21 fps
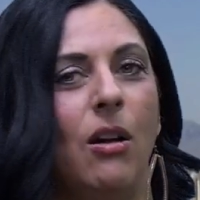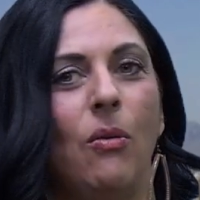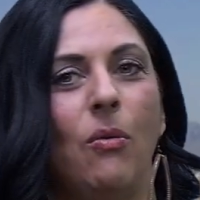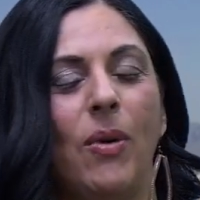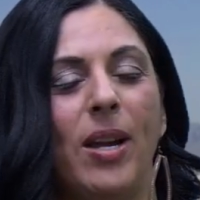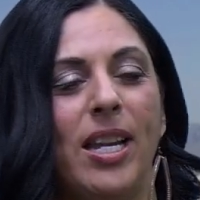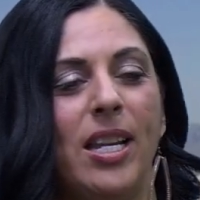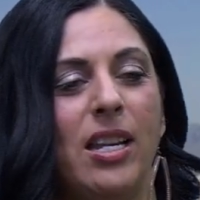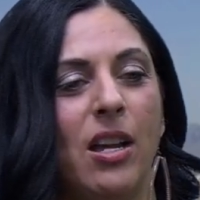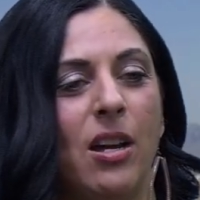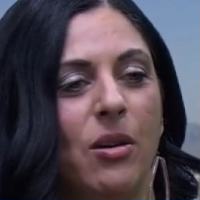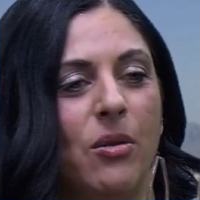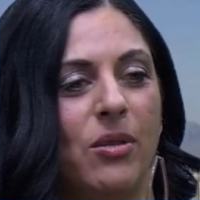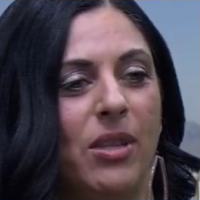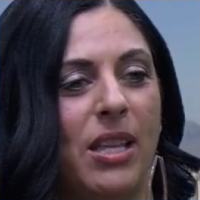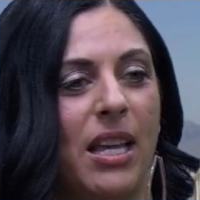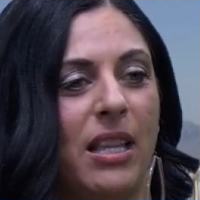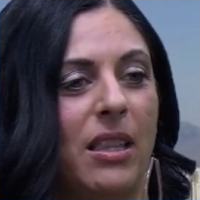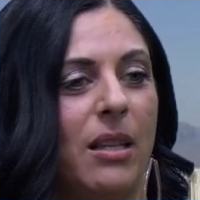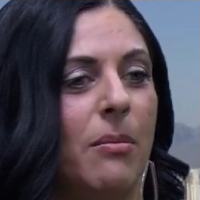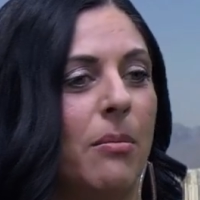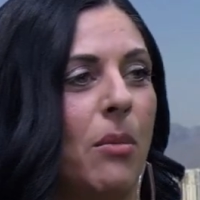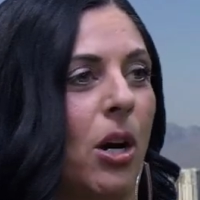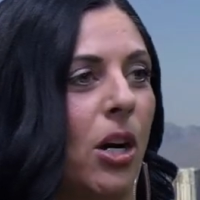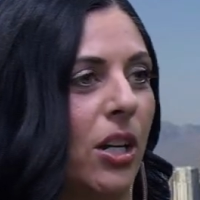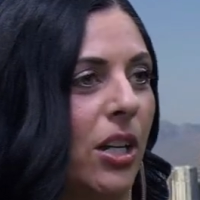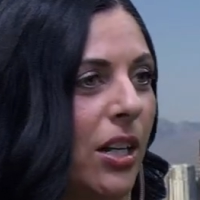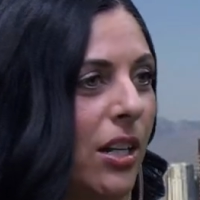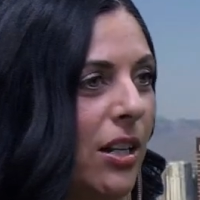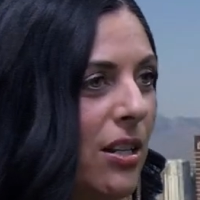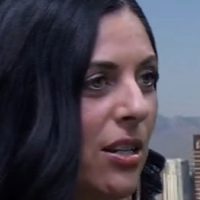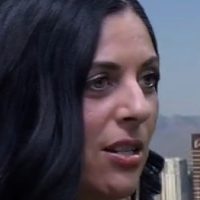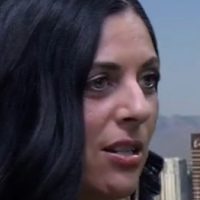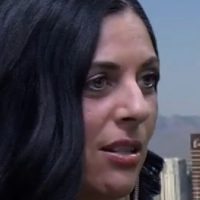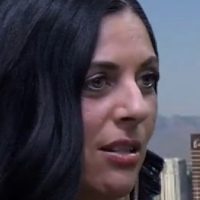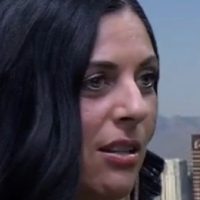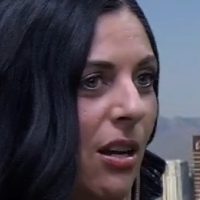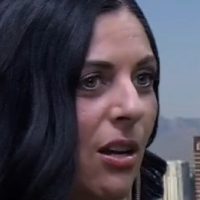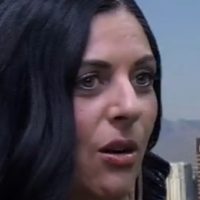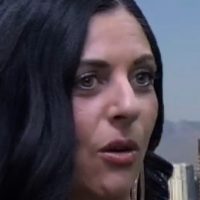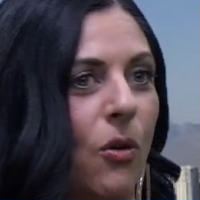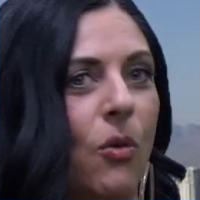We know that the market is
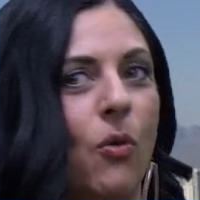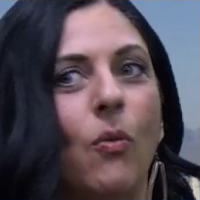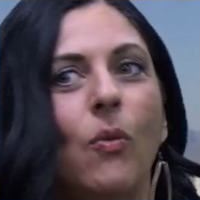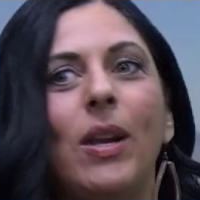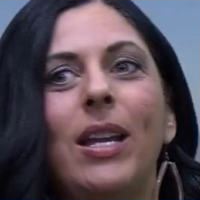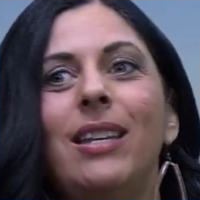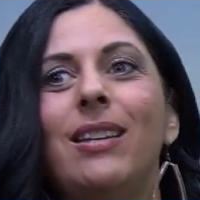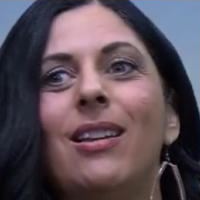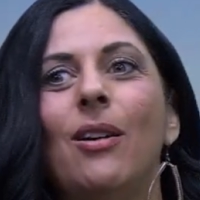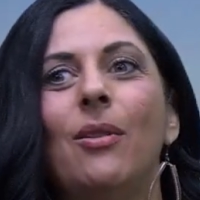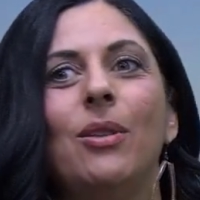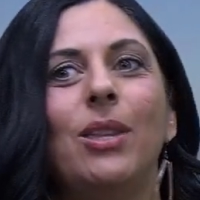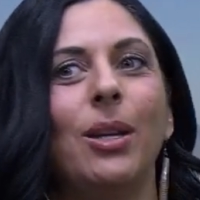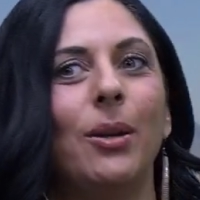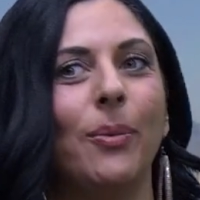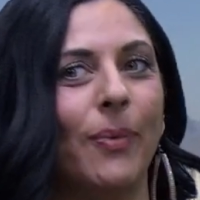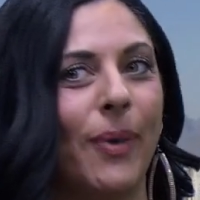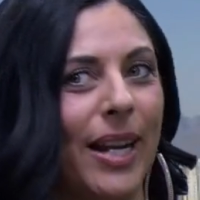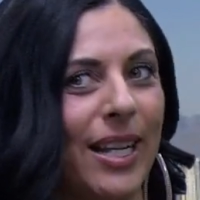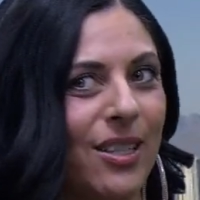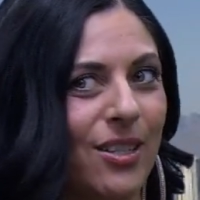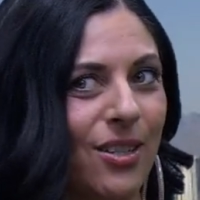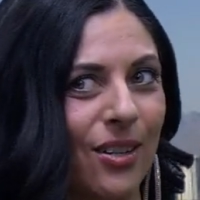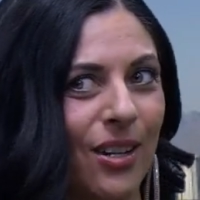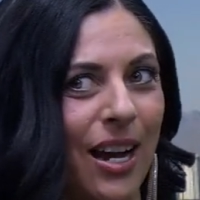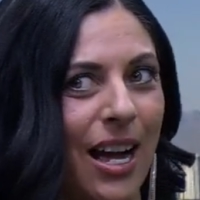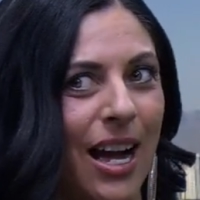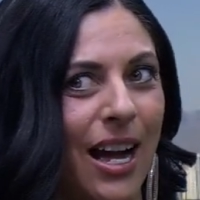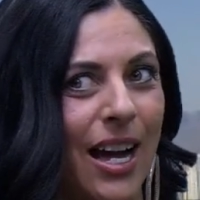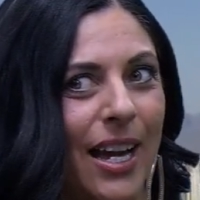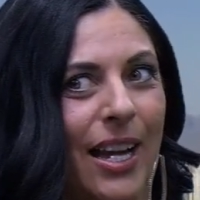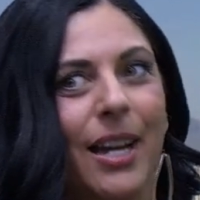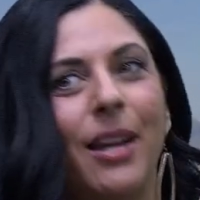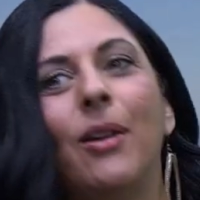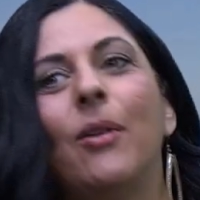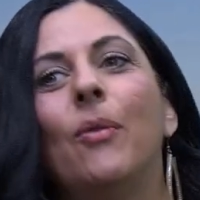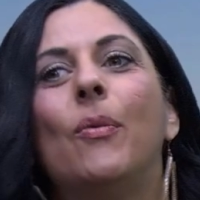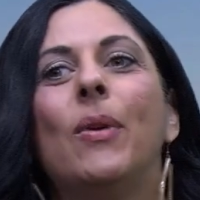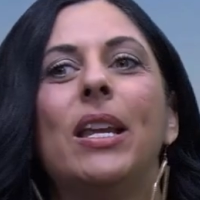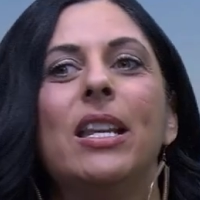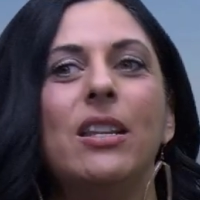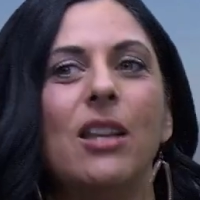slow. We know that rates are high.
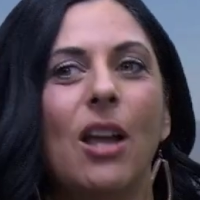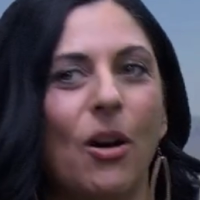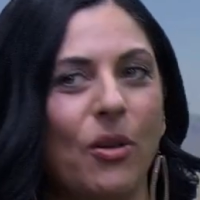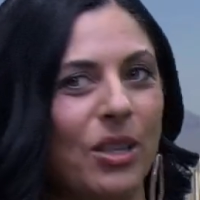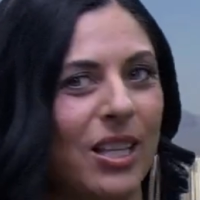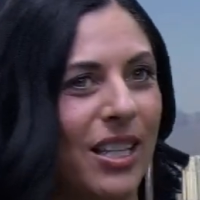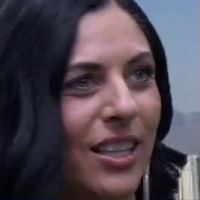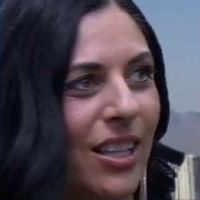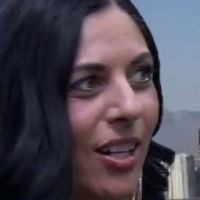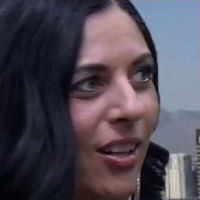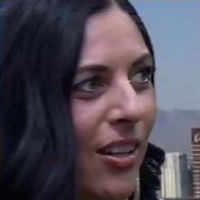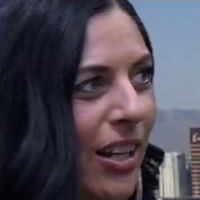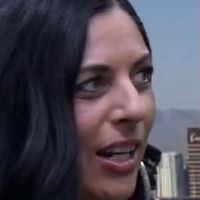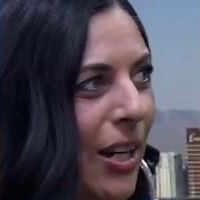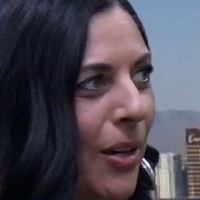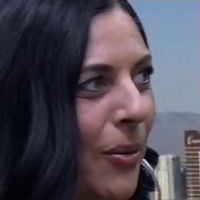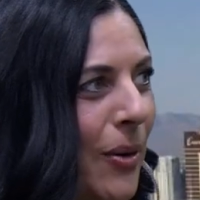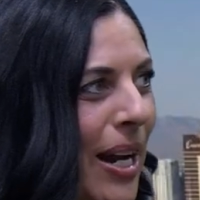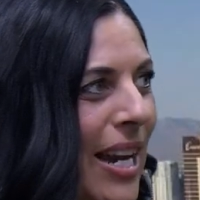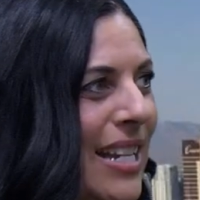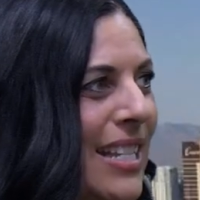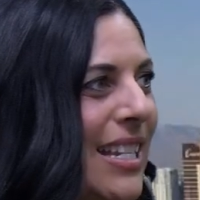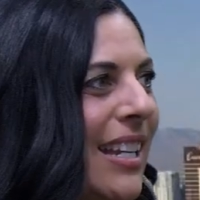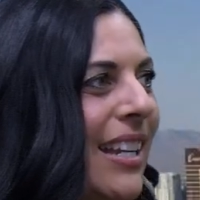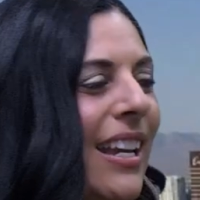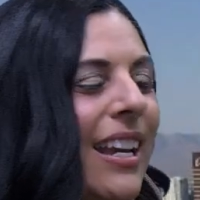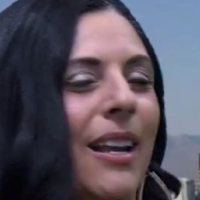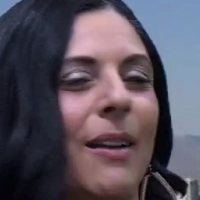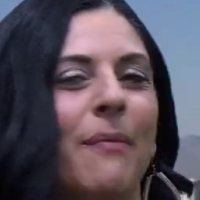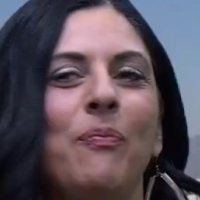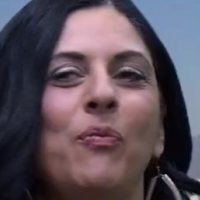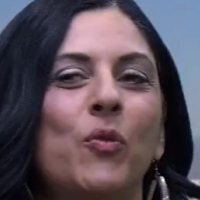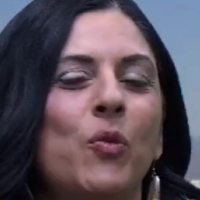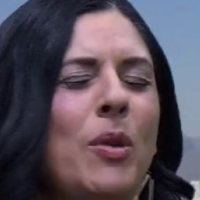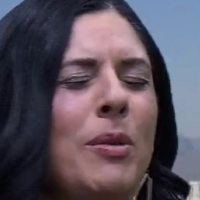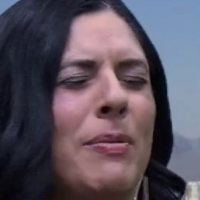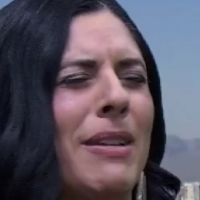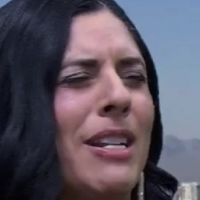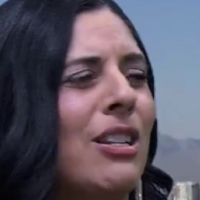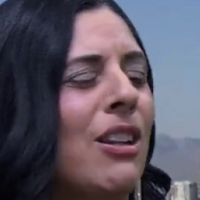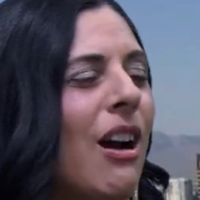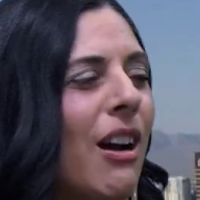We know that they're going to raise again. We've
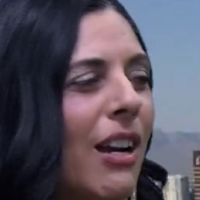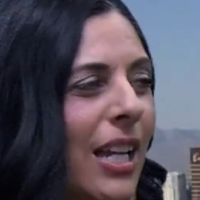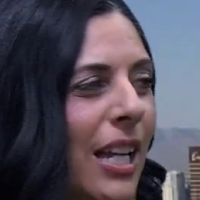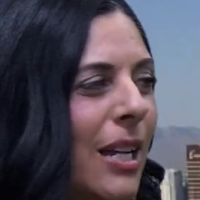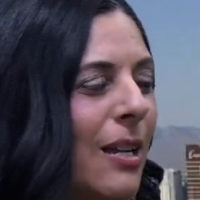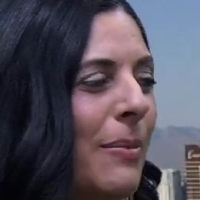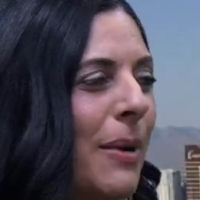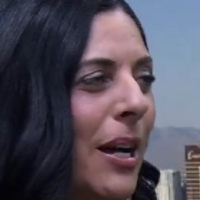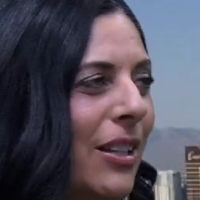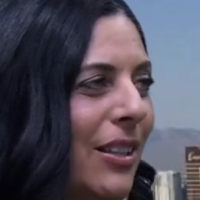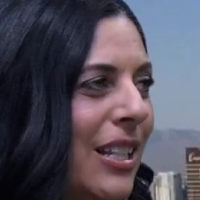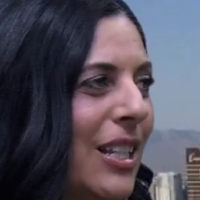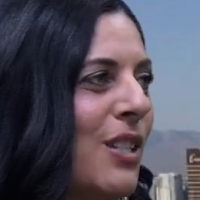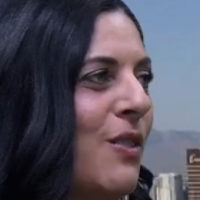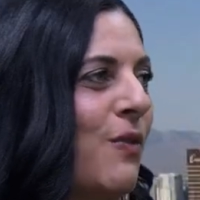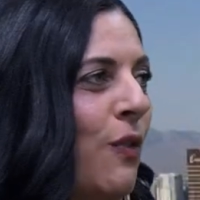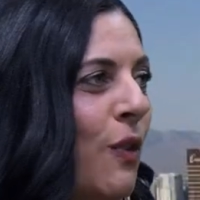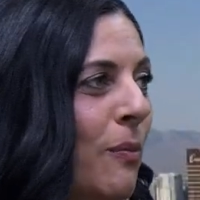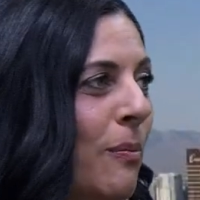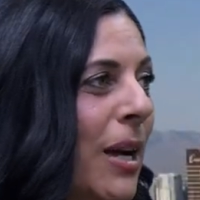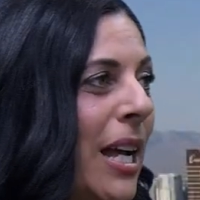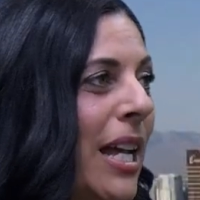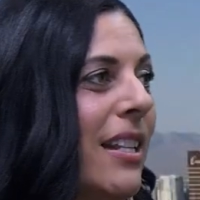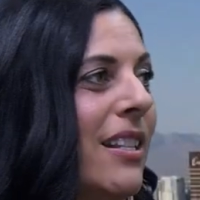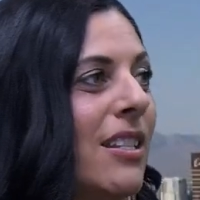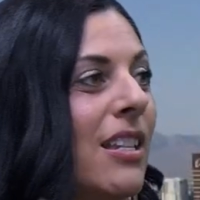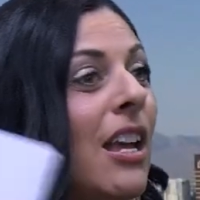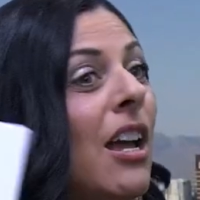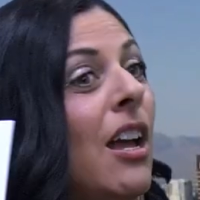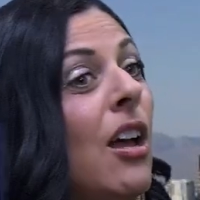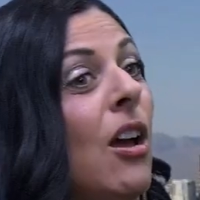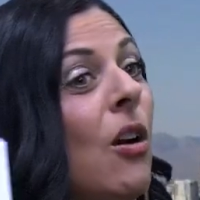been talking about this for months.